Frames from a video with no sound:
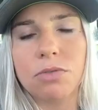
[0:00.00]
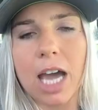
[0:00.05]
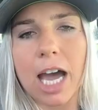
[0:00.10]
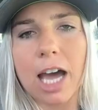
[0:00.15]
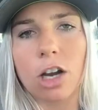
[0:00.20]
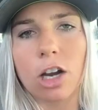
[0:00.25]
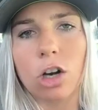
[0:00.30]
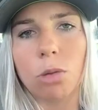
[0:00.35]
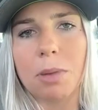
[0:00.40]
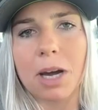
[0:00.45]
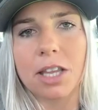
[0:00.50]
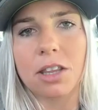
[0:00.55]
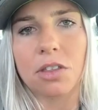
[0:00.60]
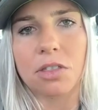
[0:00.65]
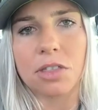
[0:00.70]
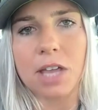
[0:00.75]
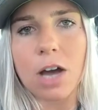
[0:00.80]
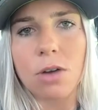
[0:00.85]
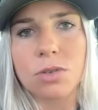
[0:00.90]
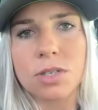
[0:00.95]
cattle by the
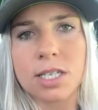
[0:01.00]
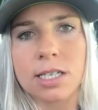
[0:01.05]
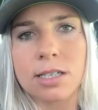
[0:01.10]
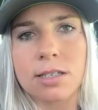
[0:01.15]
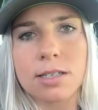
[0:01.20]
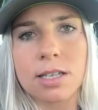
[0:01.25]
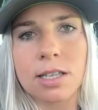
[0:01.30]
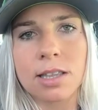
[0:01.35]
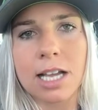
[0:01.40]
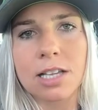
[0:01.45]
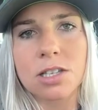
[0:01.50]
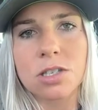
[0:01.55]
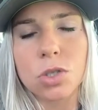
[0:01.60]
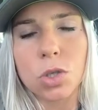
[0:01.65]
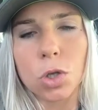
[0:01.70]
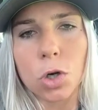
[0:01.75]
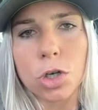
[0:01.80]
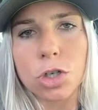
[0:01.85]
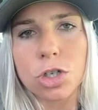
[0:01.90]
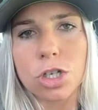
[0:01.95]
thousands. And that's
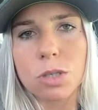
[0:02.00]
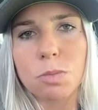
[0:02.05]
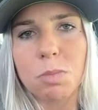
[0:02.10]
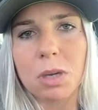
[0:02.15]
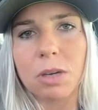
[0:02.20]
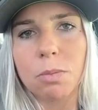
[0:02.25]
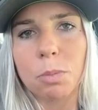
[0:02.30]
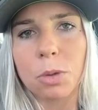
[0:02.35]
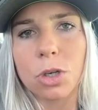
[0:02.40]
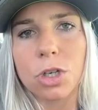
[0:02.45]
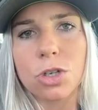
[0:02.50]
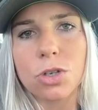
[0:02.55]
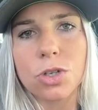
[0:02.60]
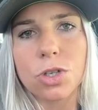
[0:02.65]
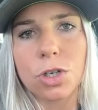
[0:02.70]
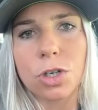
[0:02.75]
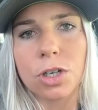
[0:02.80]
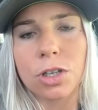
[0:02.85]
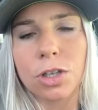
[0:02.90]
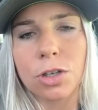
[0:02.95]
the largest beef
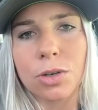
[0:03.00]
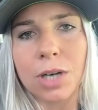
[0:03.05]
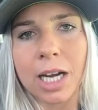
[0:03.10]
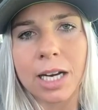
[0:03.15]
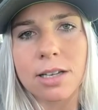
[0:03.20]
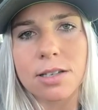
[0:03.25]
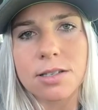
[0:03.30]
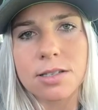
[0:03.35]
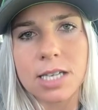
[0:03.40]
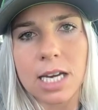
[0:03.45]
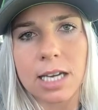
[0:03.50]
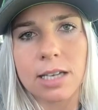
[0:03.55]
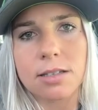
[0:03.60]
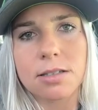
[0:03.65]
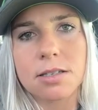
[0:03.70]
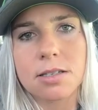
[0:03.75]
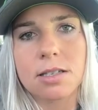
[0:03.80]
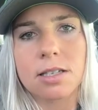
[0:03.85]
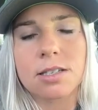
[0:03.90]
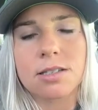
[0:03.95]
producer in the United
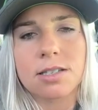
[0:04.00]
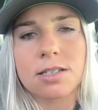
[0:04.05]
States is